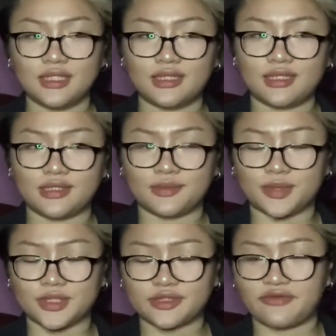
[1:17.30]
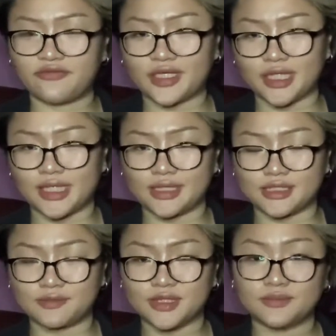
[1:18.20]
and the person faking the
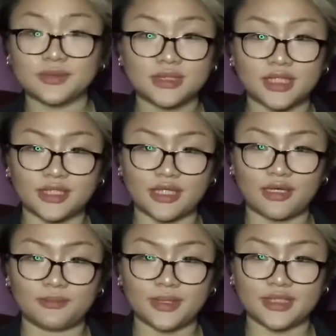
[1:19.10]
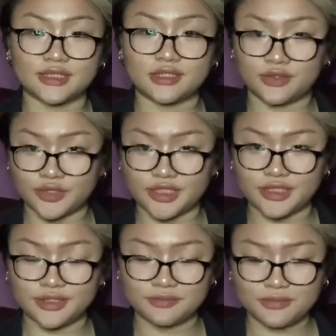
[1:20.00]
symptoms cannot be distinguished.
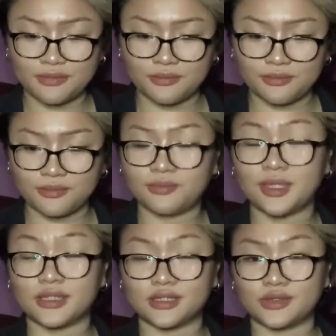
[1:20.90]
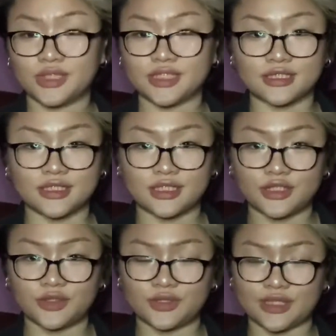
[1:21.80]
But recently,
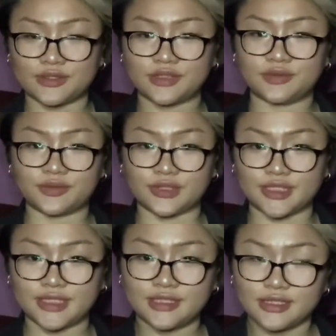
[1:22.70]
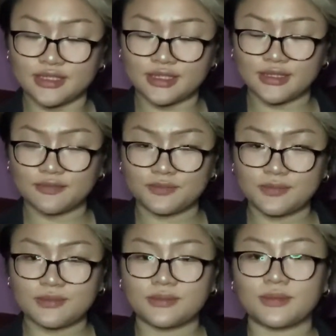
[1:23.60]
in 2014,
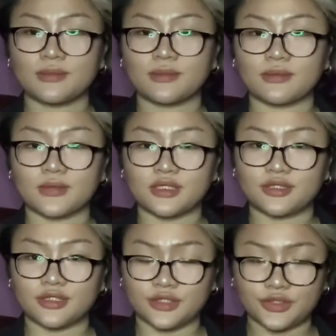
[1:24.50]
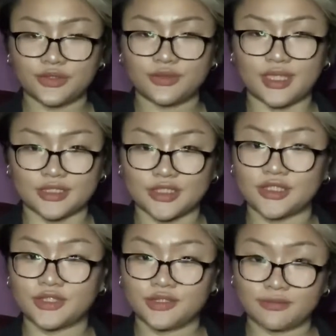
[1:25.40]
the two actually
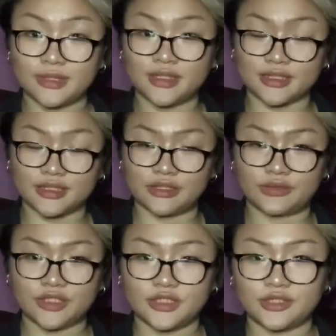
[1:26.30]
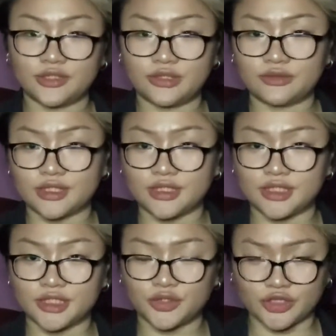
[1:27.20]
could be distinguished using
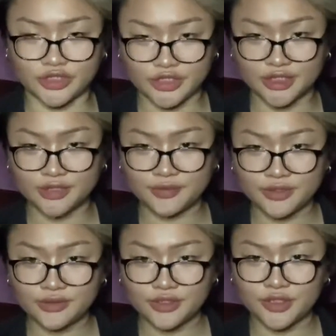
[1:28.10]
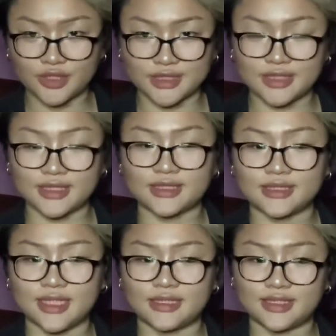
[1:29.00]
the structured interview to assess
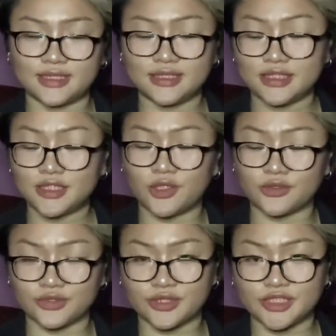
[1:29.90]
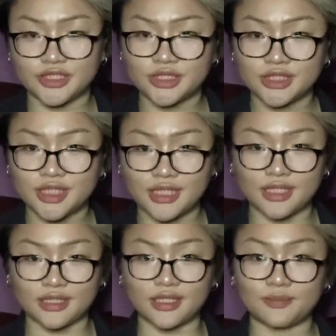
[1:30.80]
identity alteration
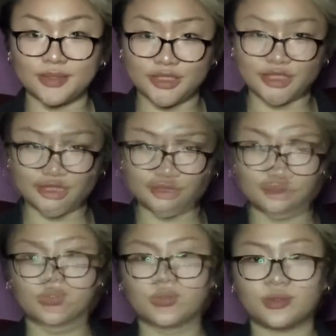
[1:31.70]
and amnesia. So